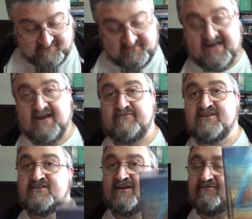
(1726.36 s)
We have
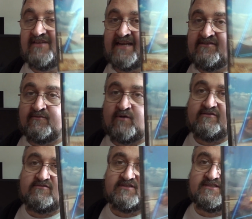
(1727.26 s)
Until the End of the
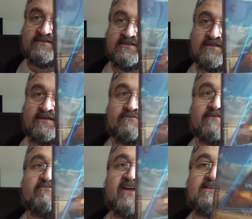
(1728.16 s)
World,
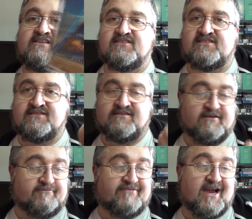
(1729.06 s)
Wim Wenders'
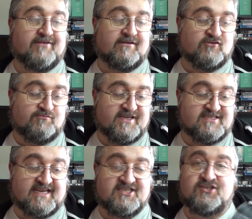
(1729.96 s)
5-hour
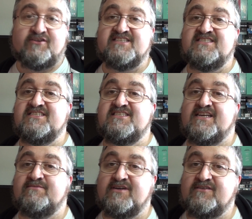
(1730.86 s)
opus. I saw this in the
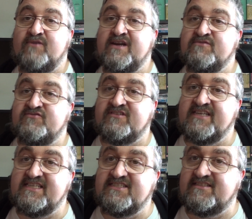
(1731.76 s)
cinema when it was
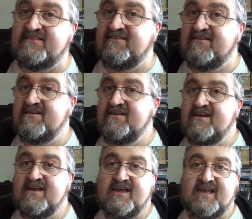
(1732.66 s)
released,
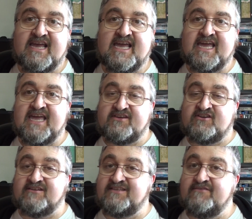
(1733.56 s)
the
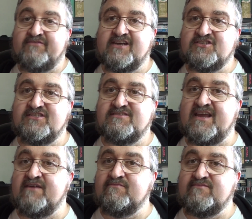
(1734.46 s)
cut down version.
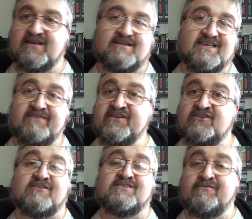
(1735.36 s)
Even the
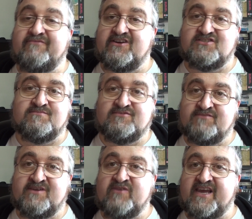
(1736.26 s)
cut down version
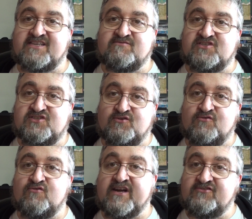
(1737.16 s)
blew me away because it was
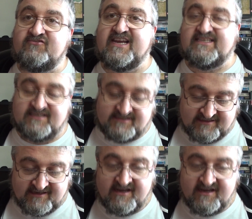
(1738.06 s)
so interesting.